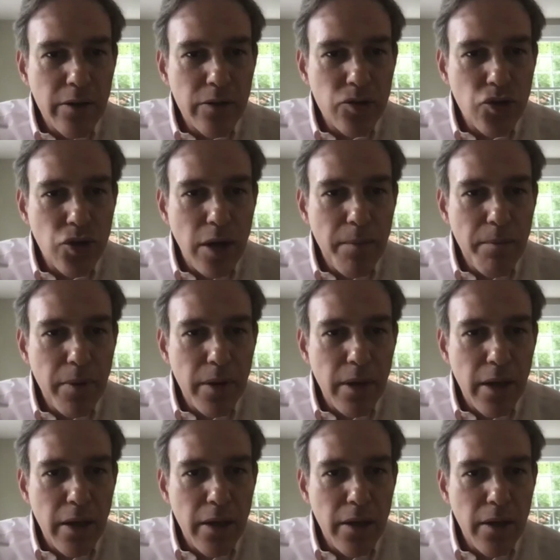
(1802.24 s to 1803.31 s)
Trump
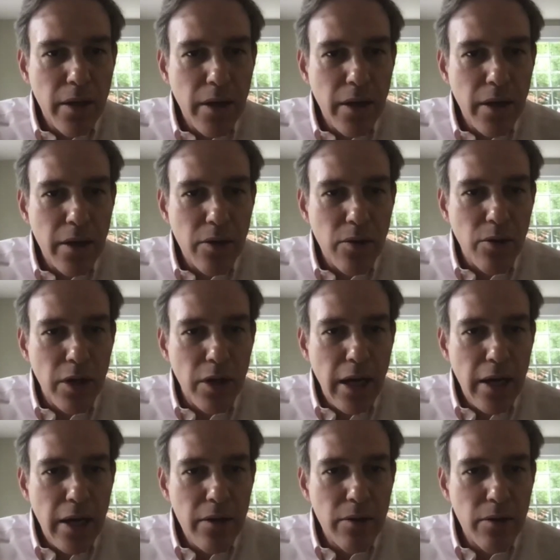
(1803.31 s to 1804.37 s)
in
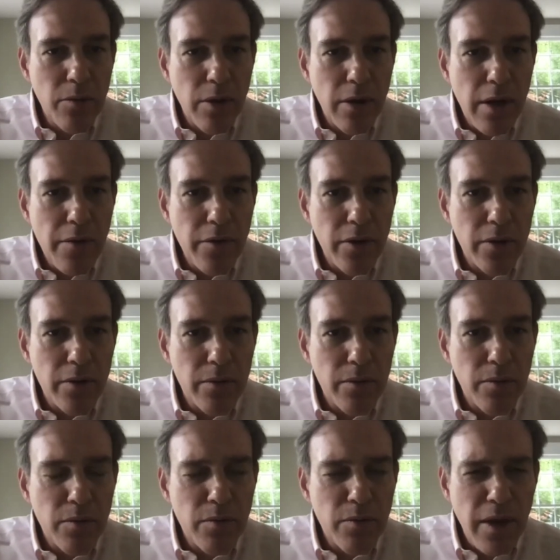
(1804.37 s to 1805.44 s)
Golan or wherever,
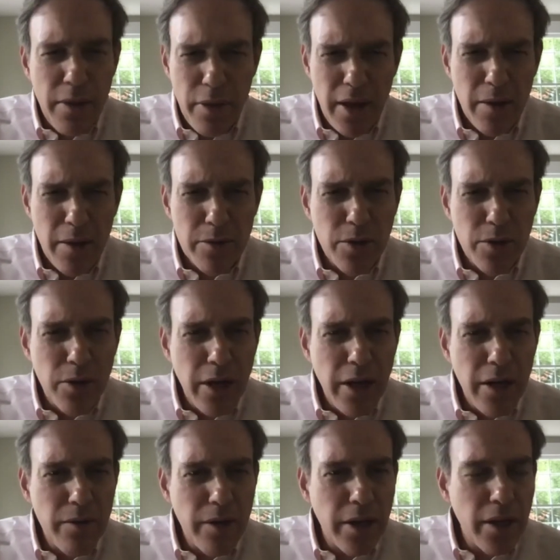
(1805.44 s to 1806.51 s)
I think it was Golan, right?